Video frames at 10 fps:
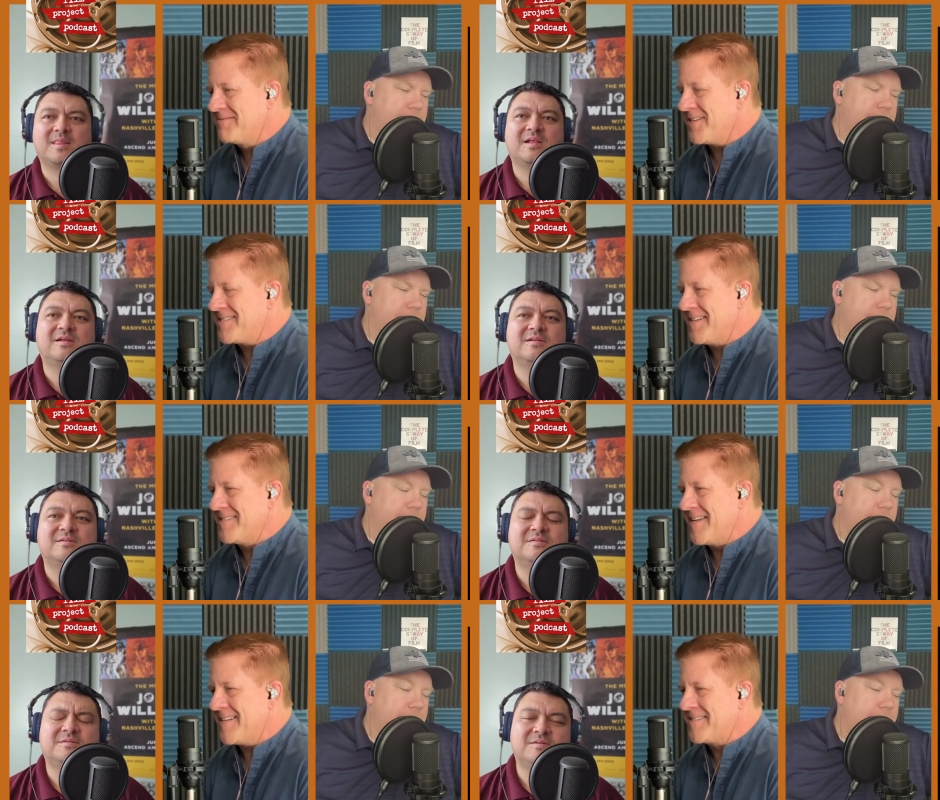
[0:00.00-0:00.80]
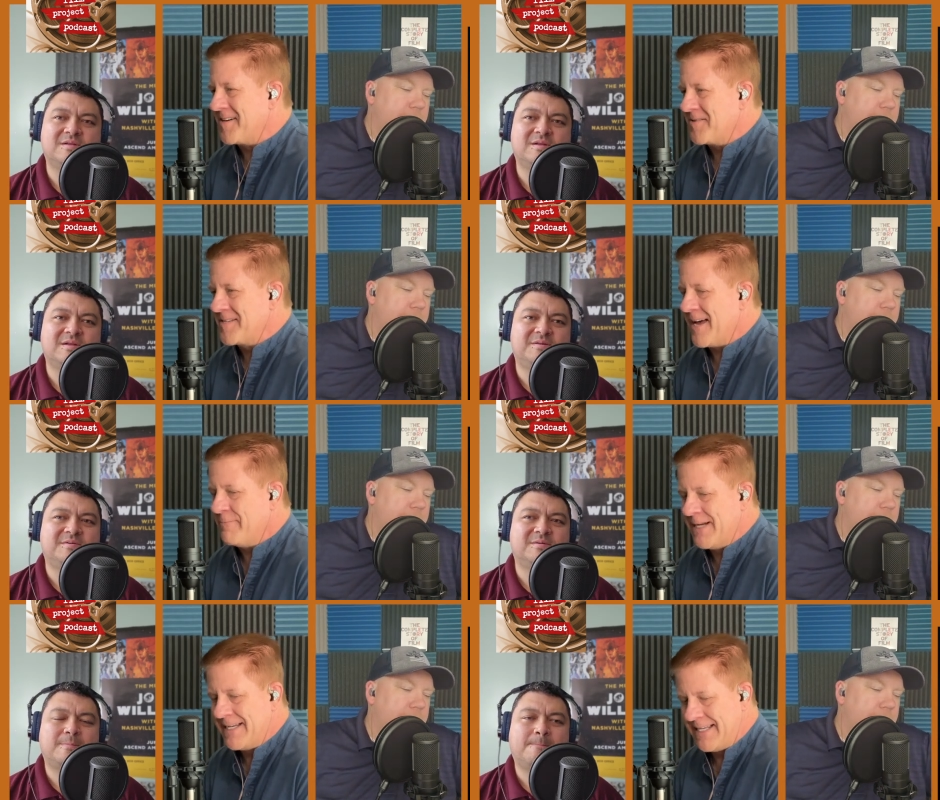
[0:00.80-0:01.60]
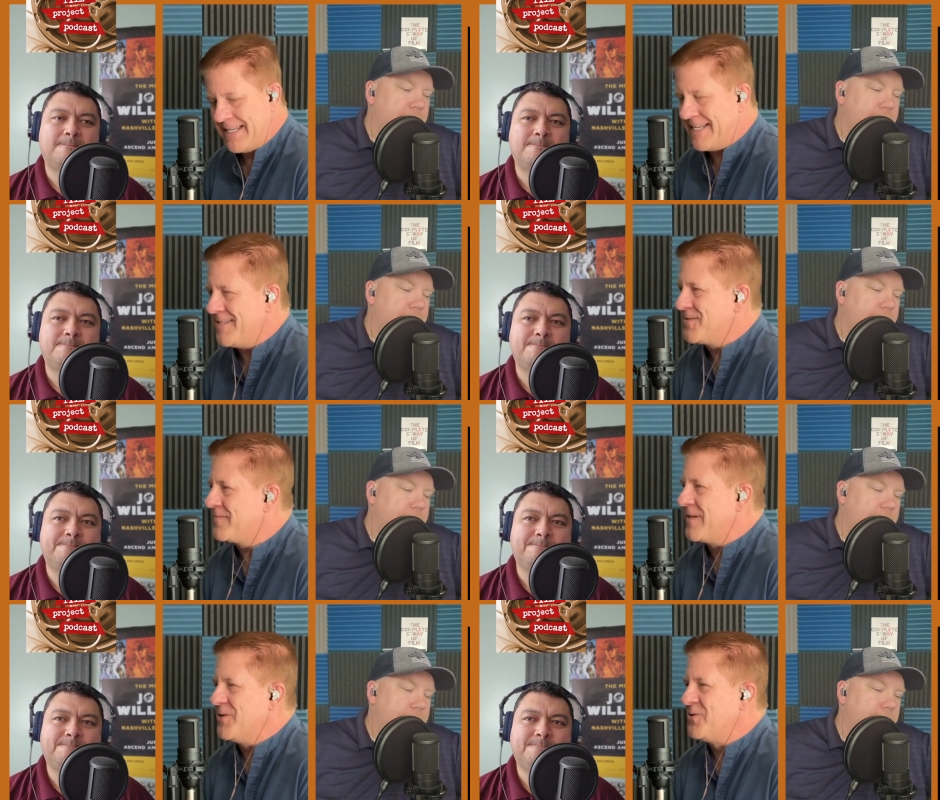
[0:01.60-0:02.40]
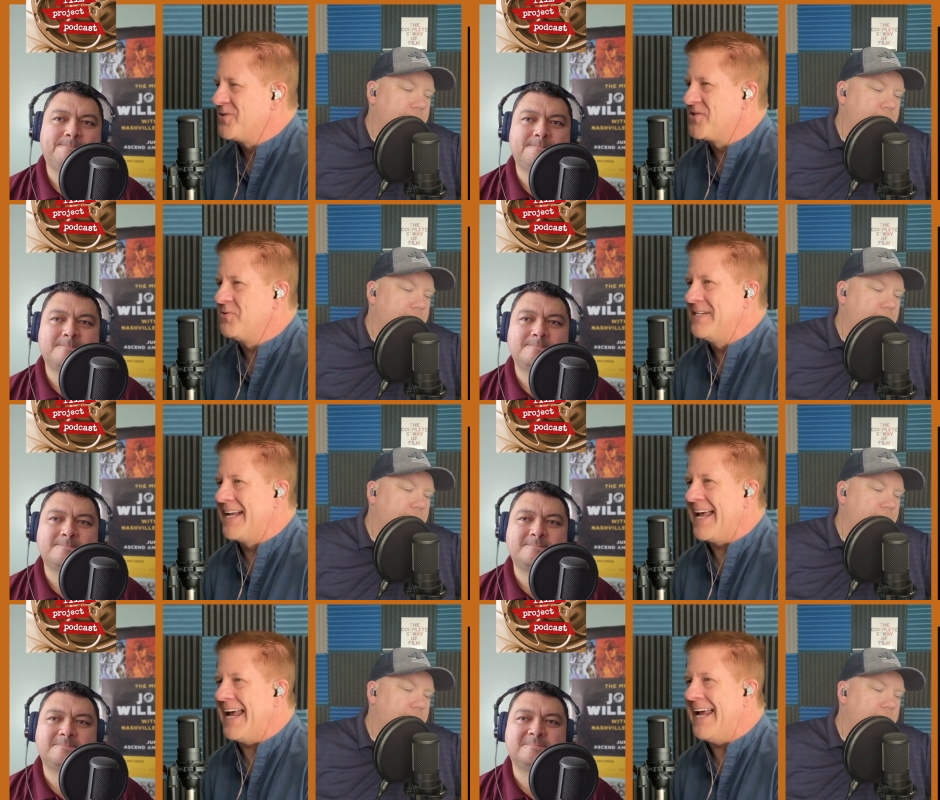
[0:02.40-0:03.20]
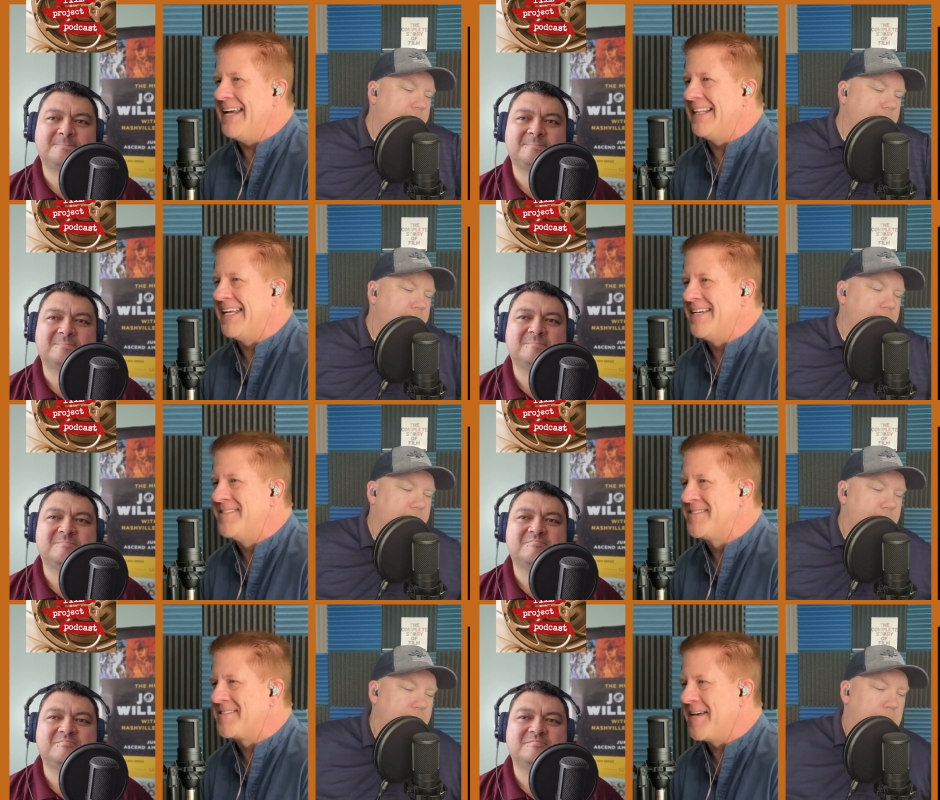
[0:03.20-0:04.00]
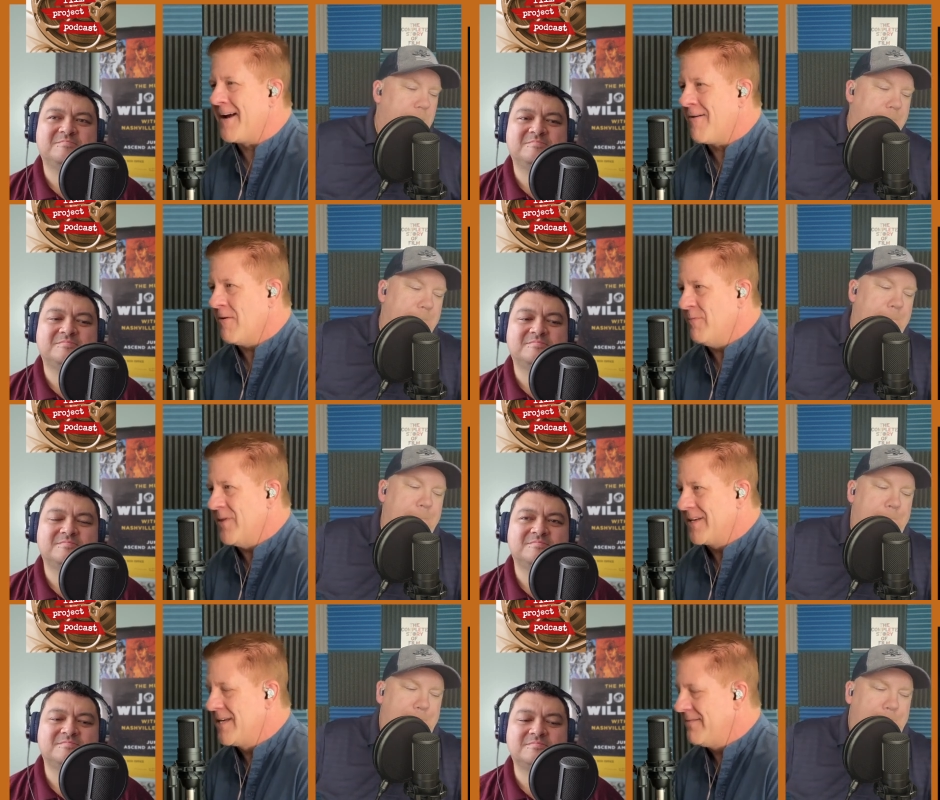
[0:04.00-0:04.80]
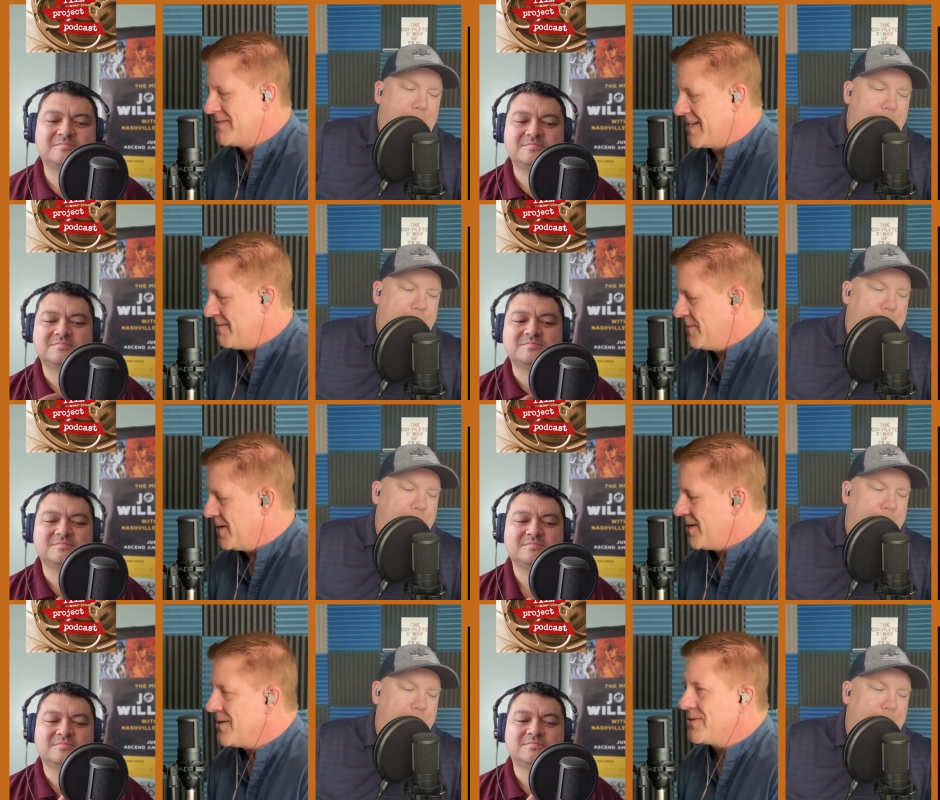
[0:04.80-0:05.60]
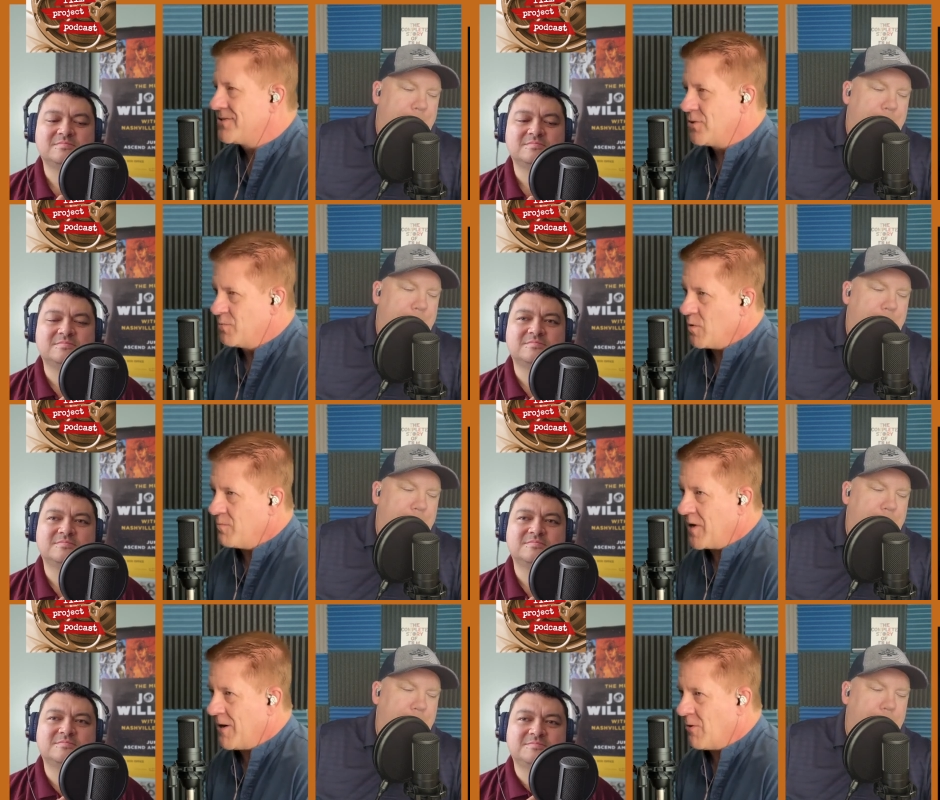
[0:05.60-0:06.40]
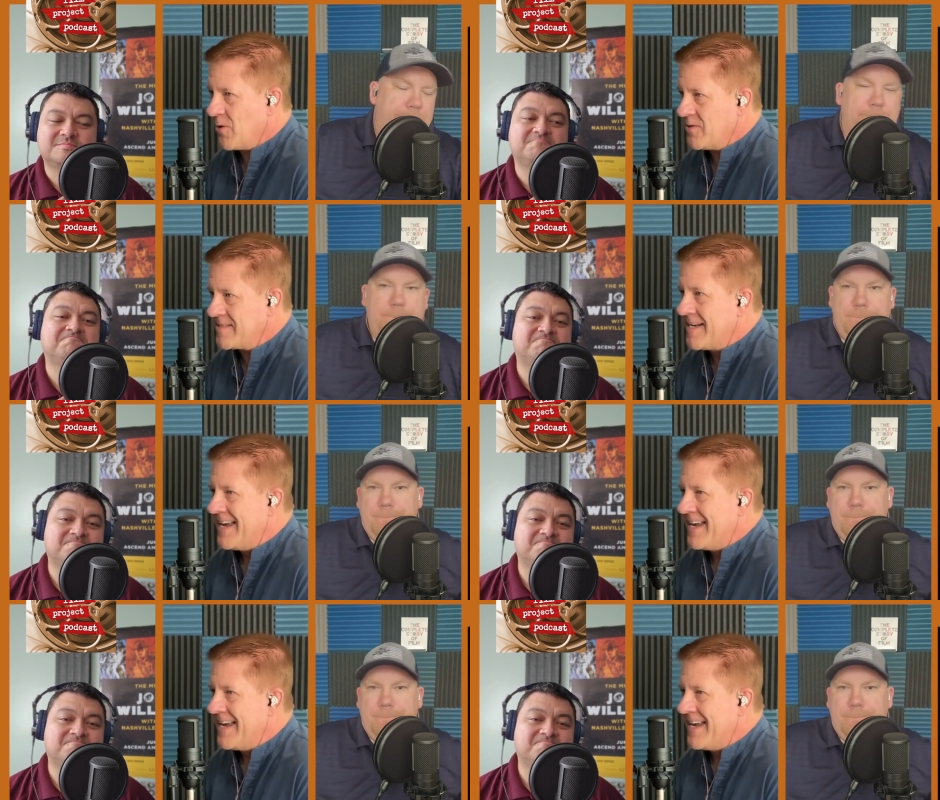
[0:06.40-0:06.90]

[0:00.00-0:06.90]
Speaker 1: just as that starts happening, he's fused to an alien scarab that gives him superpowers.